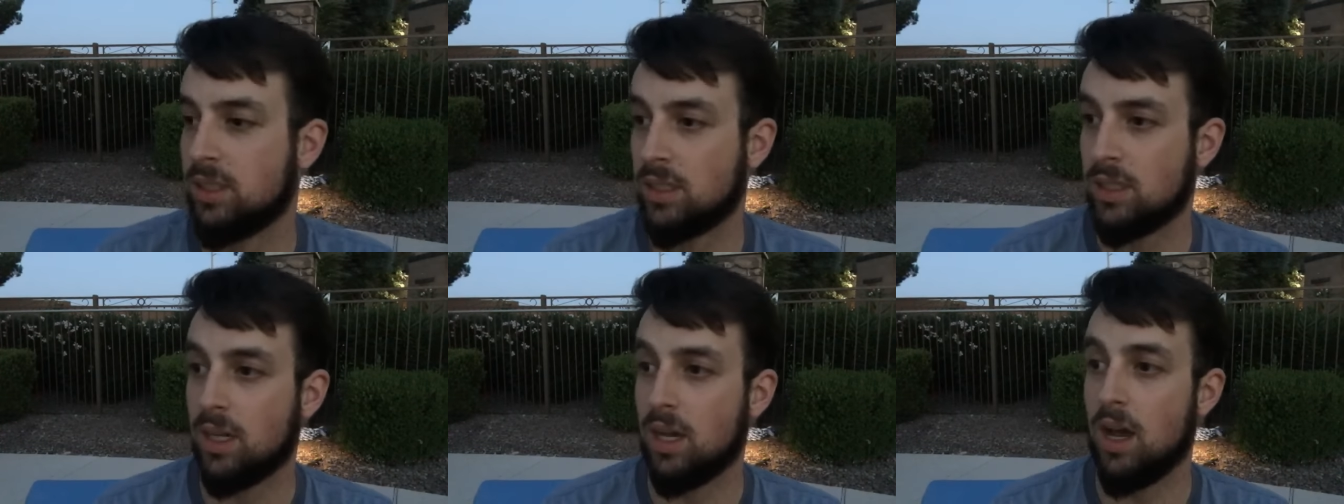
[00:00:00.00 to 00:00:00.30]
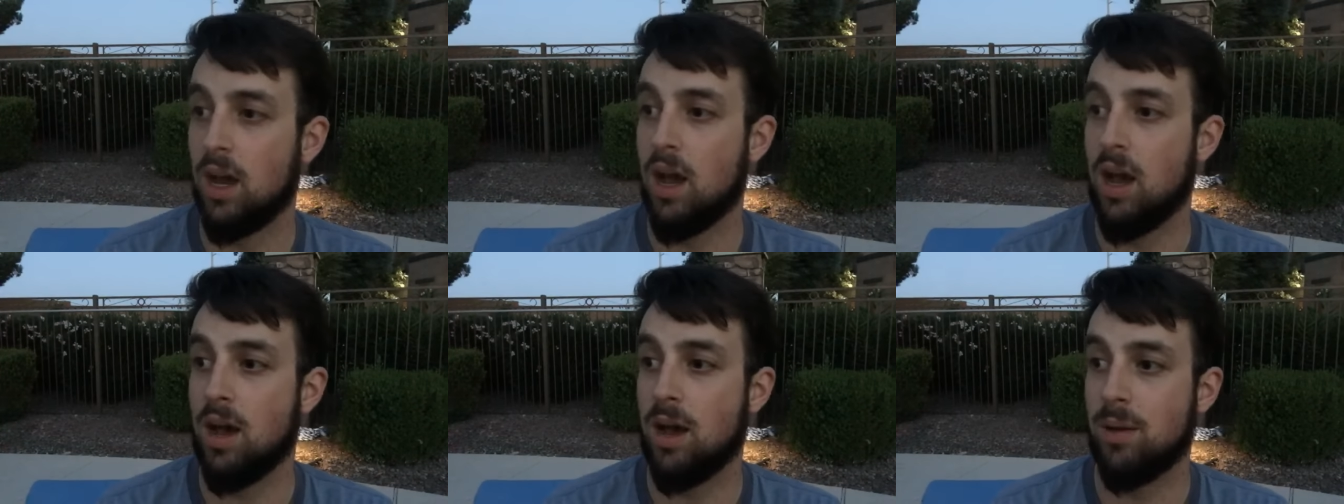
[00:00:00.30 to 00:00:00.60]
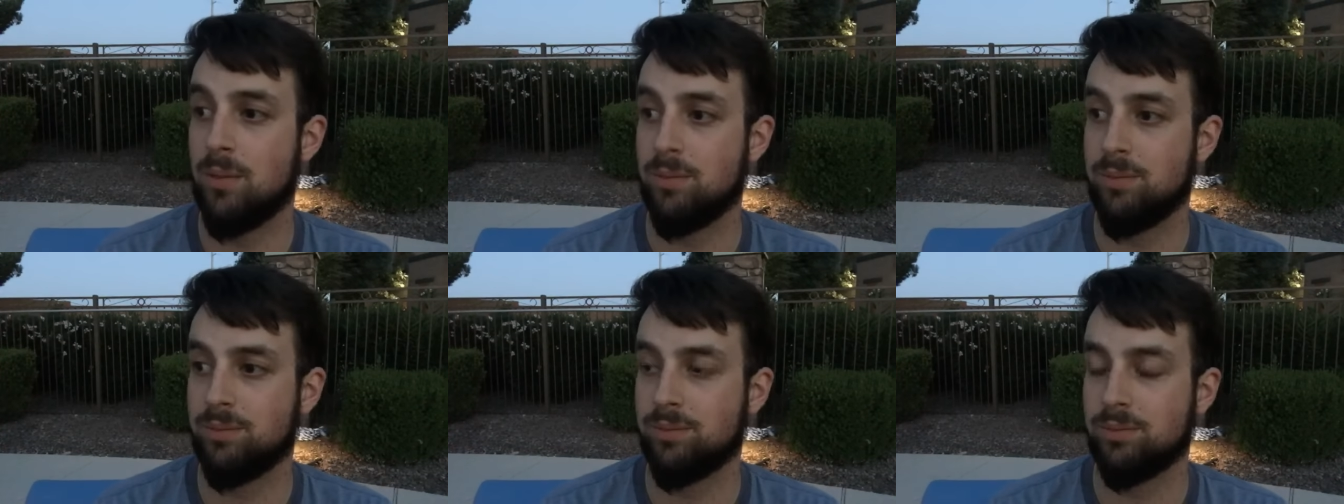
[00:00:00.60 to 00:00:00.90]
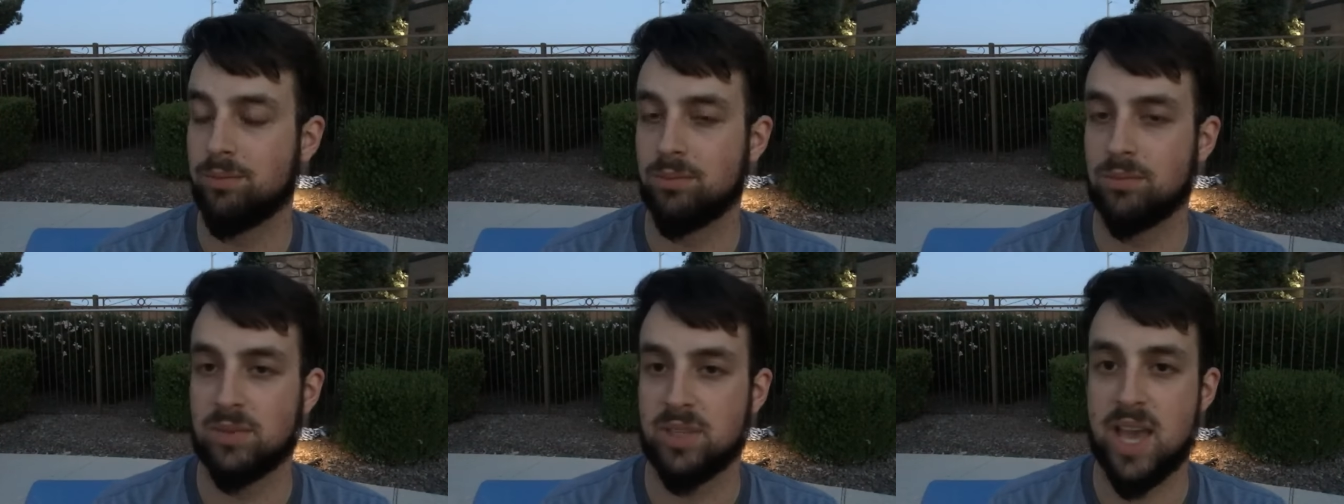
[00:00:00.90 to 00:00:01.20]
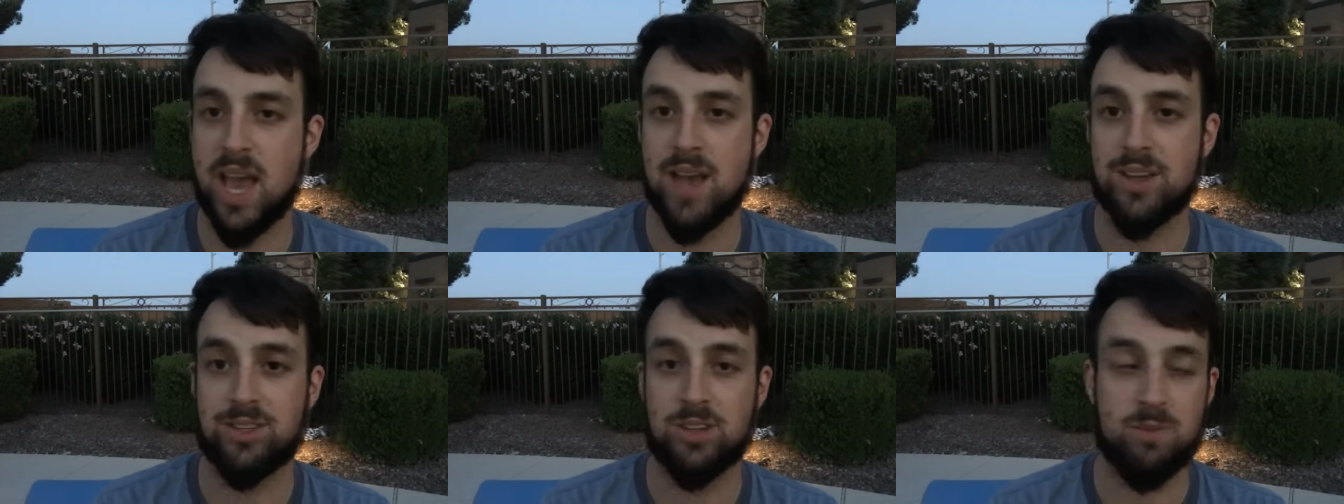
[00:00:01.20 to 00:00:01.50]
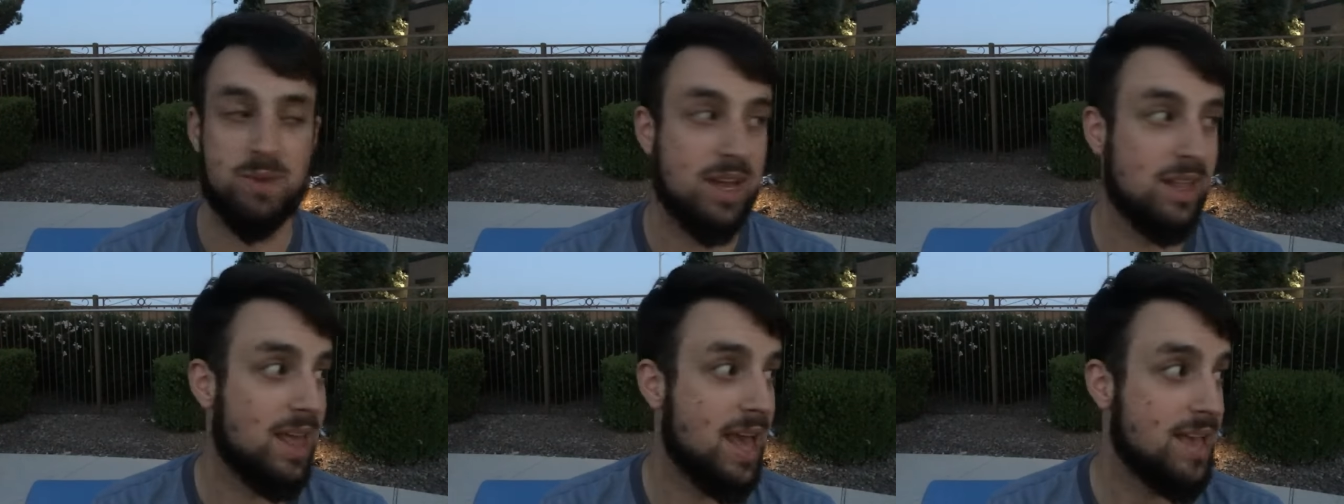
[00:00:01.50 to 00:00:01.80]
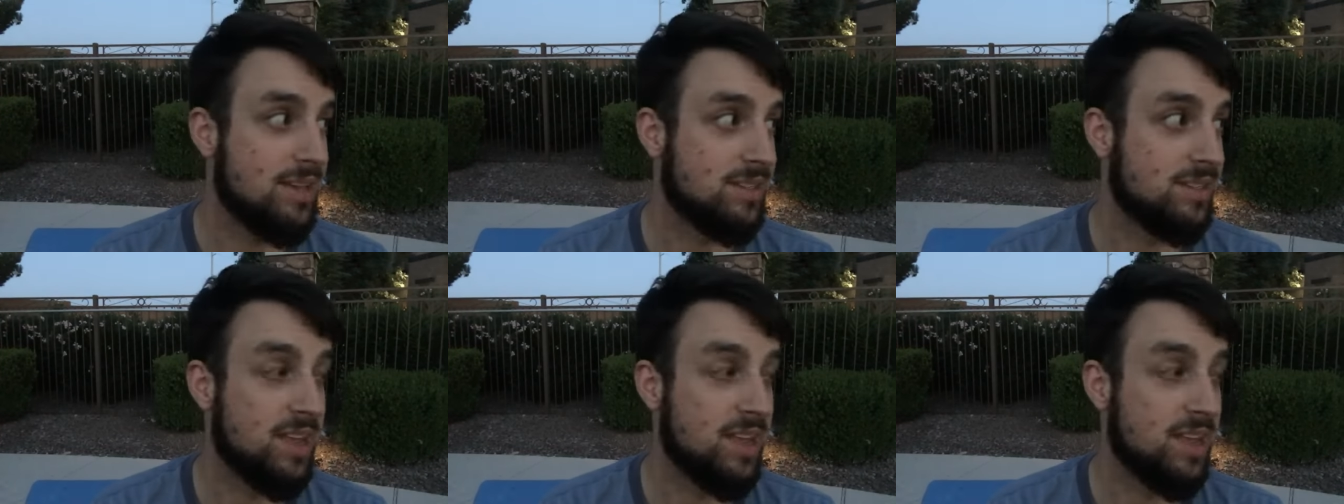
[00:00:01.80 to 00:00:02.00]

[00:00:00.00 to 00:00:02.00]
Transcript: Um, yeah, so my last